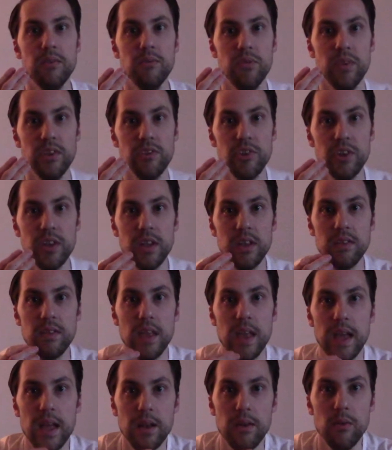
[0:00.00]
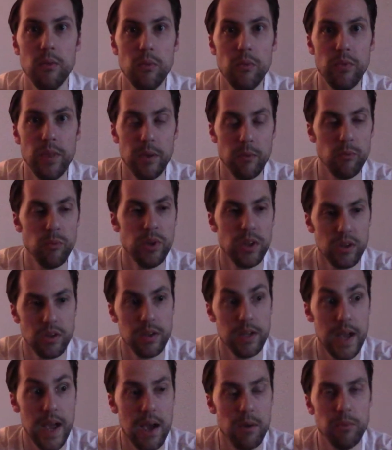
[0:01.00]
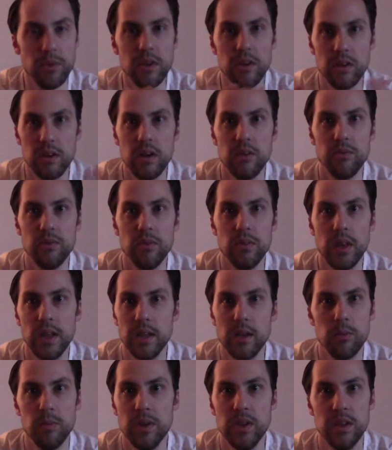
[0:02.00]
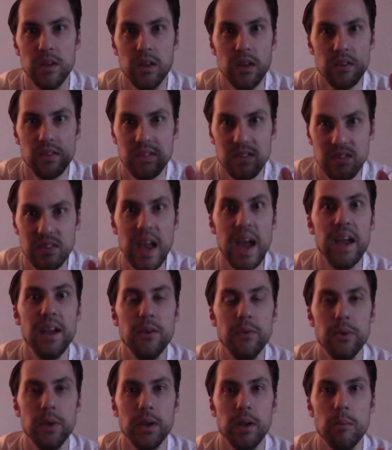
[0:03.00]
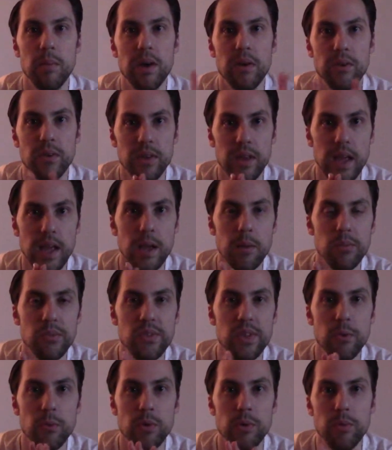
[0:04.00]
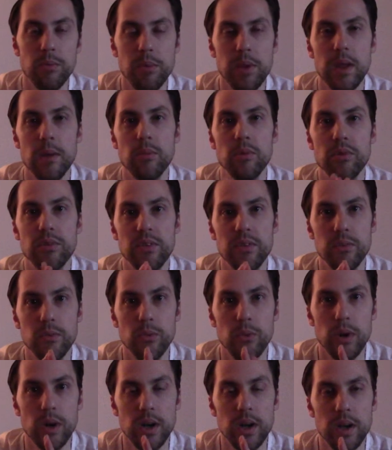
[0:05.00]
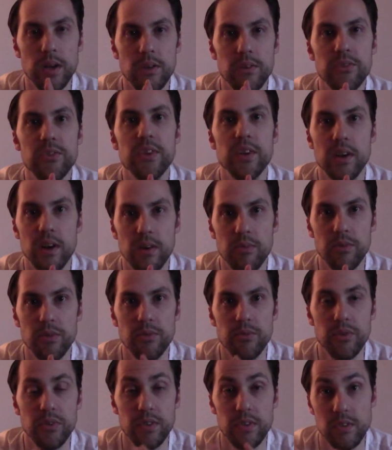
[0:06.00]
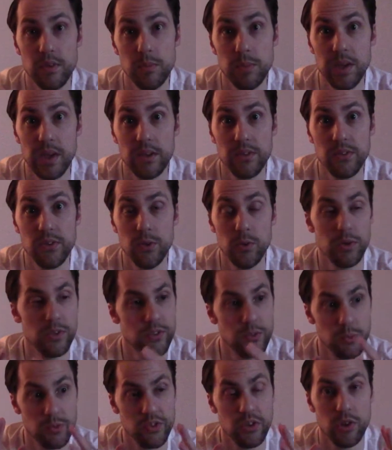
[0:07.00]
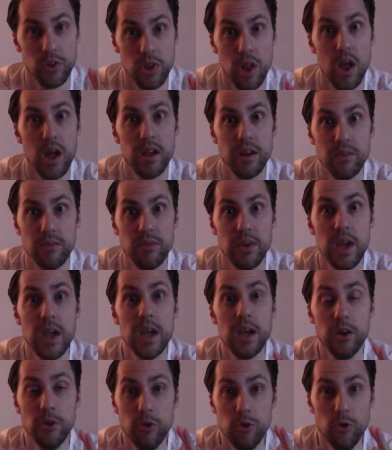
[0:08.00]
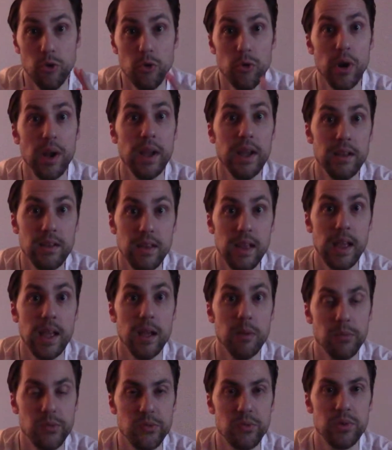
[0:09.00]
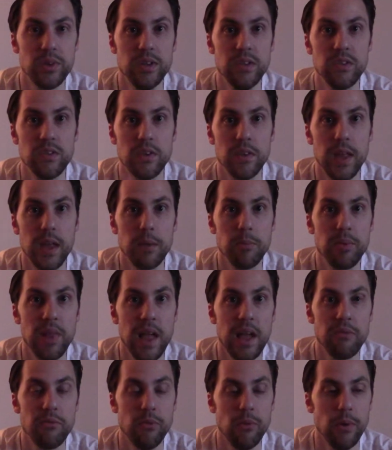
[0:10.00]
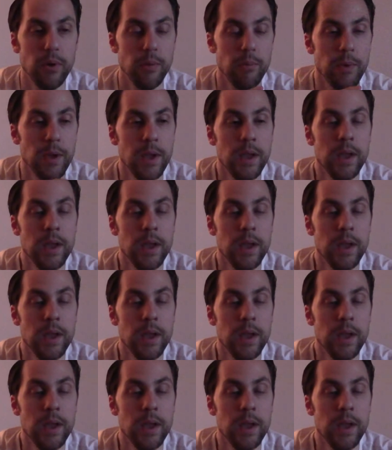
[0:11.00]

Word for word: envision it, then then we could, yeah, we could cover, like, it'd be a staggering amount of games that we would be able to uh, to cover for the C P S two, because it was a lot of great games released on that platform.